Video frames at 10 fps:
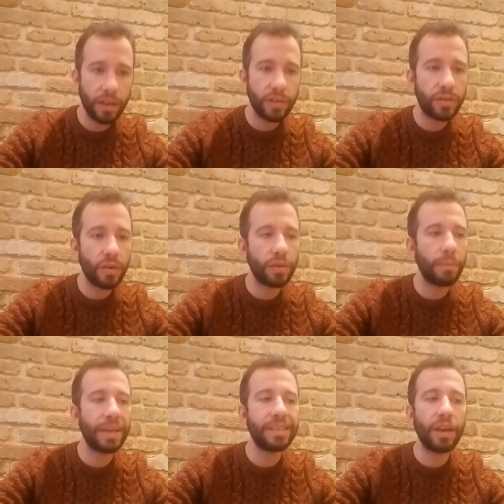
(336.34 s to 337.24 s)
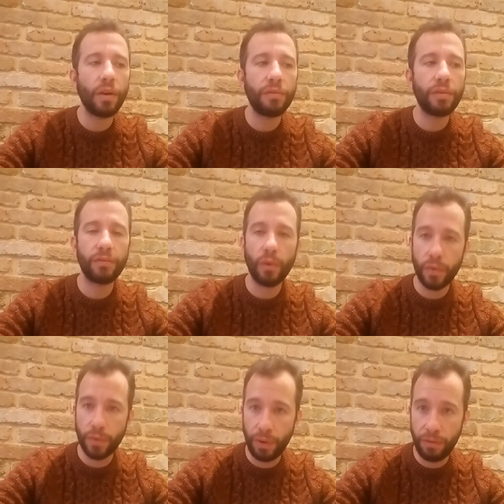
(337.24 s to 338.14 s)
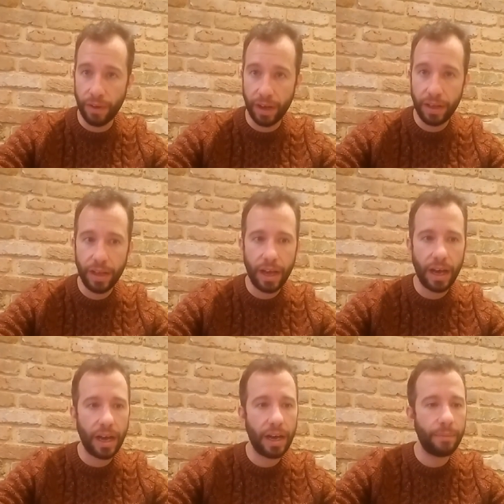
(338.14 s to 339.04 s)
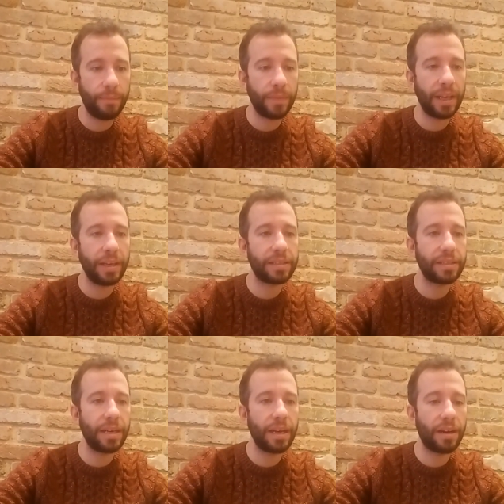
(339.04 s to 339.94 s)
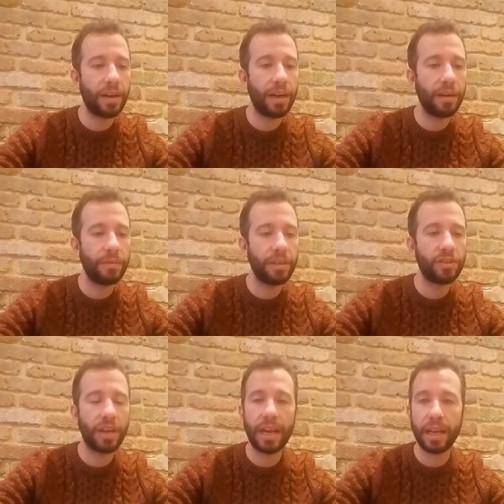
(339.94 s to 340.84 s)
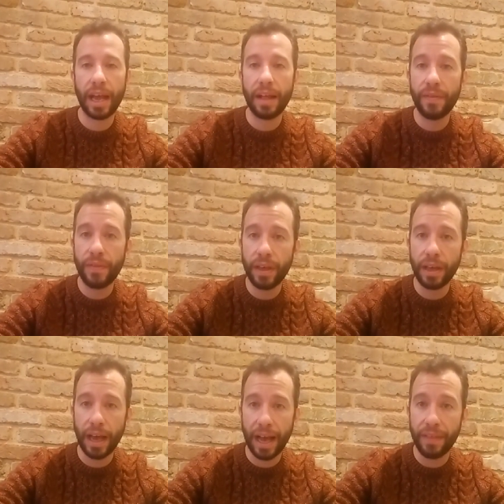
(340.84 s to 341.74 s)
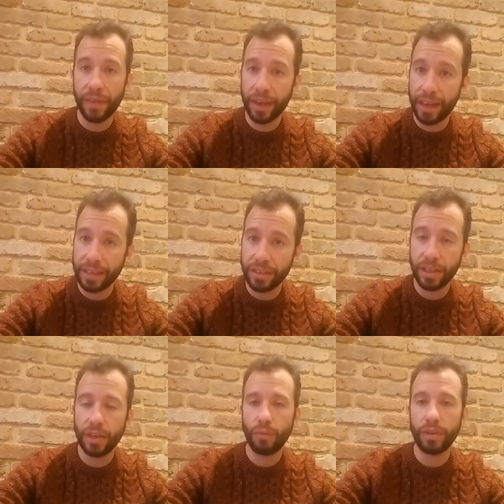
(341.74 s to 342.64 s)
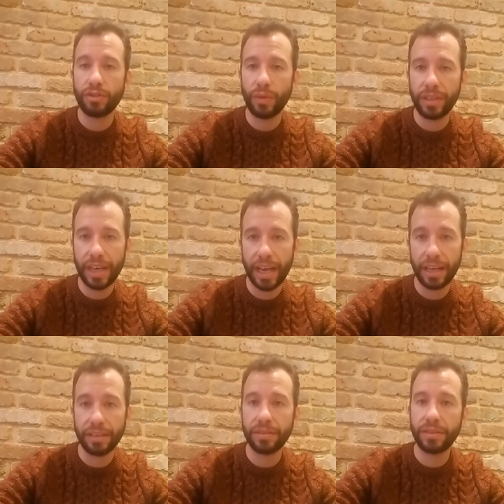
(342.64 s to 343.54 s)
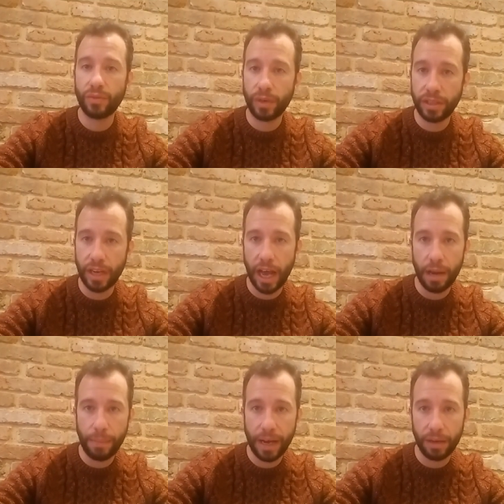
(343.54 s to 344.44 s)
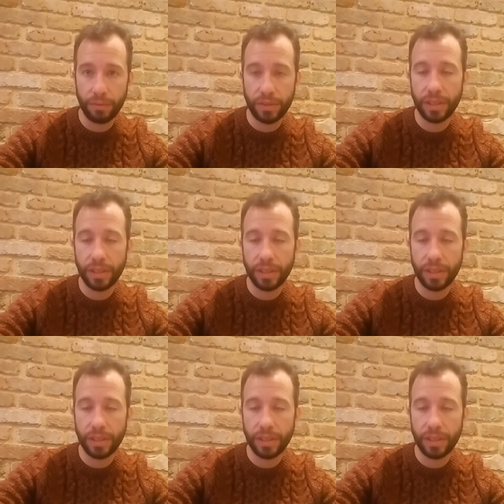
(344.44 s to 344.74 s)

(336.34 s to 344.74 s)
So the basic offer for Thriva, um, it's their uh, their genetic health health kit which retails 29 pounds.